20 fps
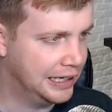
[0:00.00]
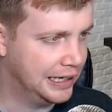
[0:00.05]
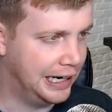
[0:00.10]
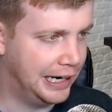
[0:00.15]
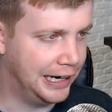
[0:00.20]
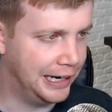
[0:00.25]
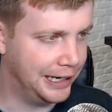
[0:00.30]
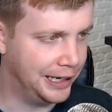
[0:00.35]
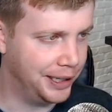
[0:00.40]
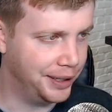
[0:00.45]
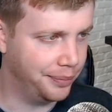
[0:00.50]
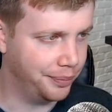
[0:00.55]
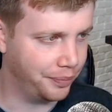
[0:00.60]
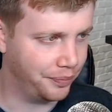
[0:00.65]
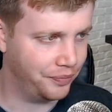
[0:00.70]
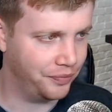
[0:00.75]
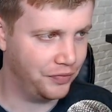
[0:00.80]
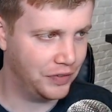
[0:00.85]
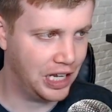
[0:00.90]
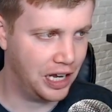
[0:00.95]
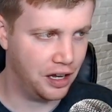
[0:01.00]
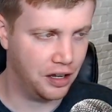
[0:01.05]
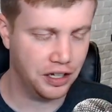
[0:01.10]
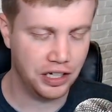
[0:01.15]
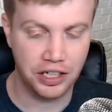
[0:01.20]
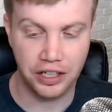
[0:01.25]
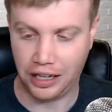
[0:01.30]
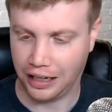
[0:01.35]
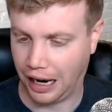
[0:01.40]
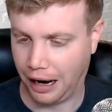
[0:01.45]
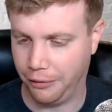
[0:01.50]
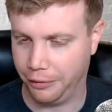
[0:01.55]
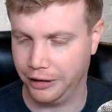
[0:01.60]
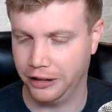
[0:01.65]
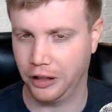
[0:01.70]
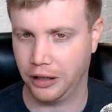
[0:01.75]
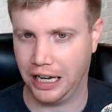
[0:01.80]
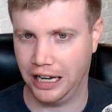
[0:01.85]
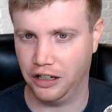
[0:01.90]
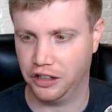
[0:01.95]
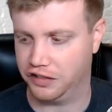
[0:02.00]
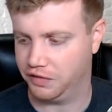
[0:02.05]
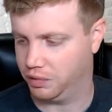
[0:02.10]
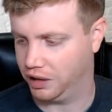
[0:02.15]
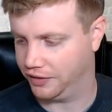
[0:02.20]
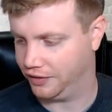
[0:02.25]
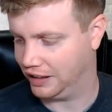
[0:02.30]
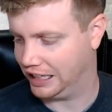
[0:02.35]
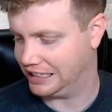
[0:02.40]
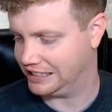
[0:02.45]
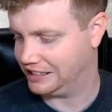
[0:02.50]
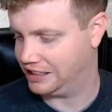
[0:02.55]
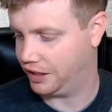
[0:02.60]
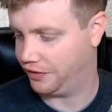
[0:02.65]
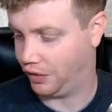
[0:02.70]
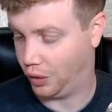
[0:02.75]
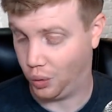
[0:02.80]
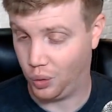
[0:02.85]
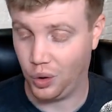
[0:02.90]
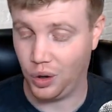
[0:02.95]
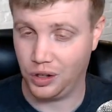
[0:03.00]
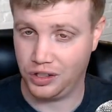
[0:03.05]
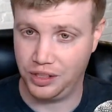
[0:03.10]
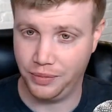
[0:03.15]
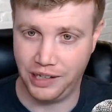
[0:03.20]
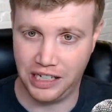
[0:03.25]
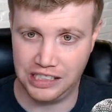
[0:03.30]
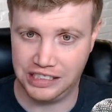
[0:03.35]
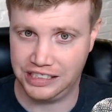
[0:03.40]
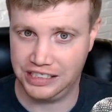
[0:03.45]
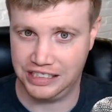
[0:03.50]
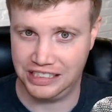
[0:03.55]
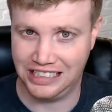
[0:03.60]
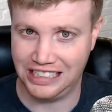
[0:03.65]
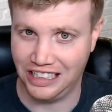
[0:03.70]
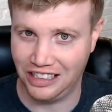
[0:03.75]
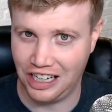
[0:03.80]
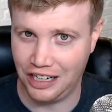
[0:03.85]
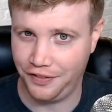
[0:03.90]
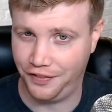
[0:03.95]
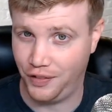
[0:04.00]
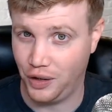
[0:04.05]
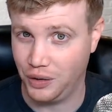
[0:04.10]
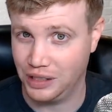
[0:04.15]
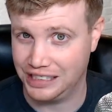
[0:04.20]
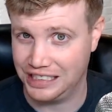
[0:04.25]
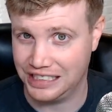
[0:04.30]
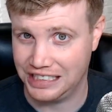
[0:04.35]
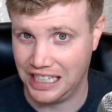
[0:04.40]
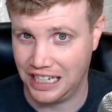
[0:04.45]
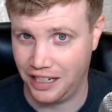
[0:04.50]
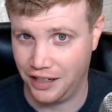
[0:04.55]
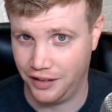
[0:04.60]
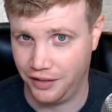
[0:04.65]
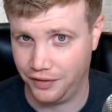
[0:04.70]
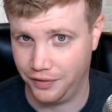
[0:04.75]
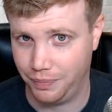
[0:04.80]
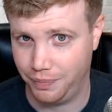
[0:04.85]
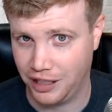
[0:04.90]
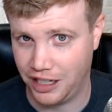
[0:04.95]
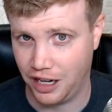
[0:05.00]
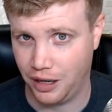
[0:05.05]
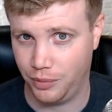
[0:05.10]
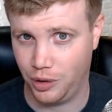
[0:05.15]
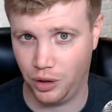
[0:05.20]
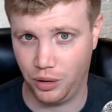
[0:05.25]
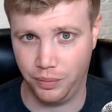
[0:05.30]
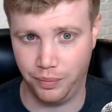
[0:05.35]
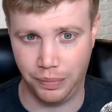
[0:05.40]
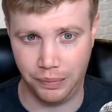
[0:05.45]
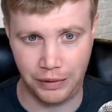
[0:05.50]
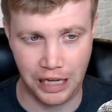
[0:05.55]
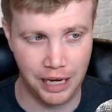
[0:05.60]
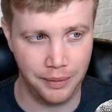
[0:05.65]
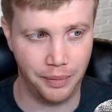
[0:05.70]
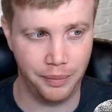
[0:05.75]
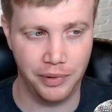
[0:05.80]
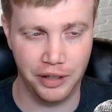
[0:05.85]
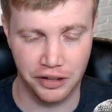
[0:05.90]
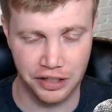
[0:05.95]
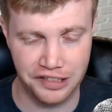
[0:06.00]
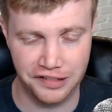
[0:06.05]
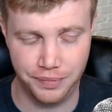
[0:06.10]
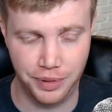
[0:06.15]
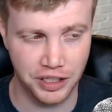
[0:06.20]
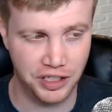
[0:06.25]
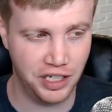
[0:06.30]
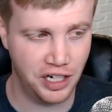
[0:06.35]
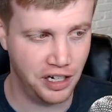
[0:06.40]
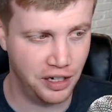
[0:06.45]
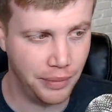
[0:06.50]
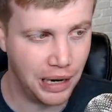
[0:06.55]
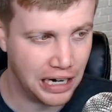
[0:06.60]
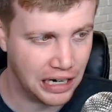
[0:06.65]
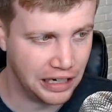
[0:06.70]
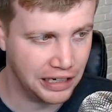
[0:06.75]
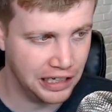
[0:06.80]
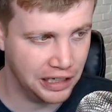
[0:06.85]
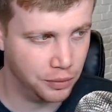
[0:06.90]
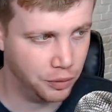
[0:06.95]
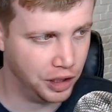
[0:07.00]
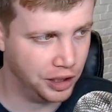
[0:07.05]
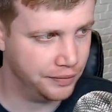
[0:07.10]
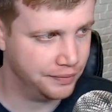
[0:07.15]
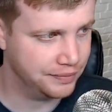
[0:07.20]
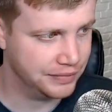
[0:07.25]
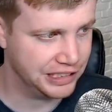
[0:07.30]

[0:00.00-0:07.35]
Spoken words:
Yeah, I would look elsewhere for that stuff. Or to be honest, a lot of phones just have pedometer capabilities built in. You may not need one.